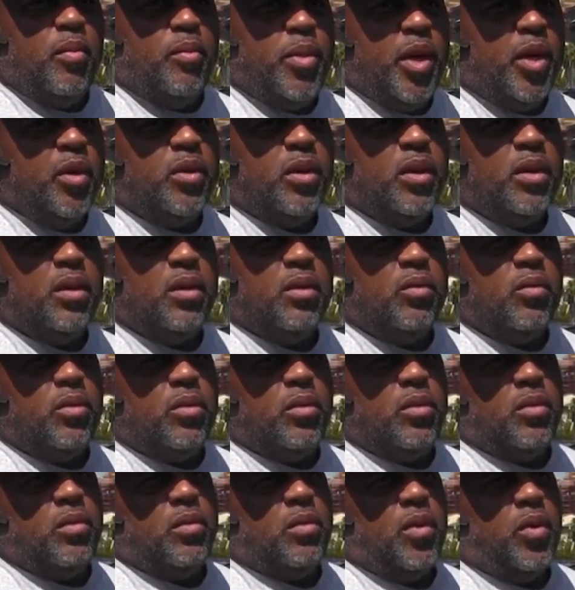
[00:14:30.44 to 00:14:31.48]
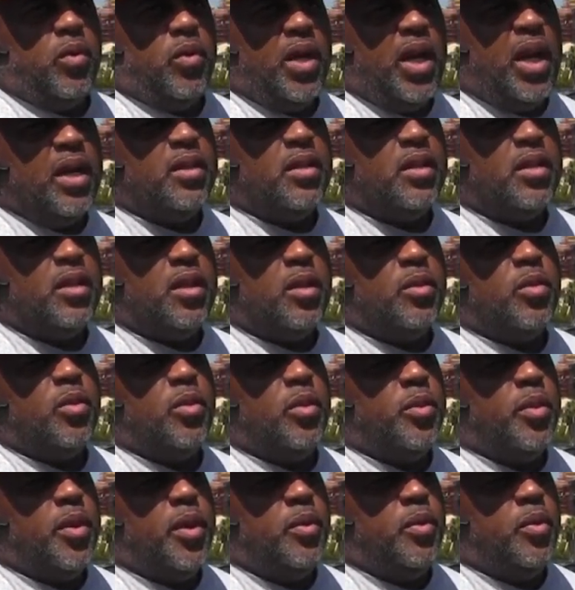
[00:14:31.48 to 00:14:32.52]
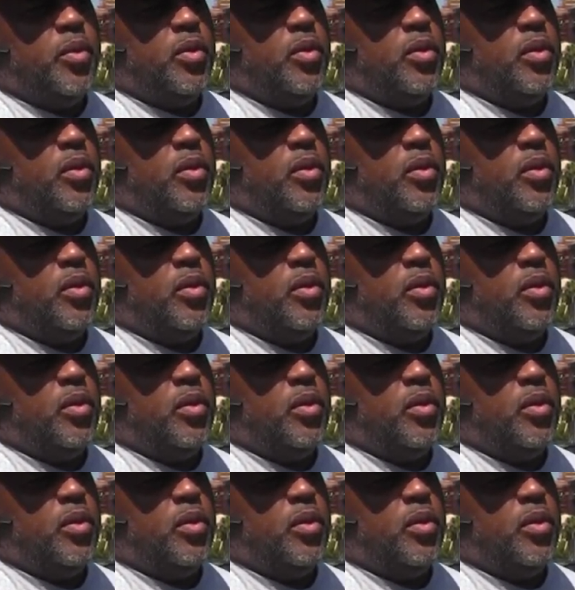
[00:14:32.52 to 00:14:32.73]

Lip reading: building relationships with people.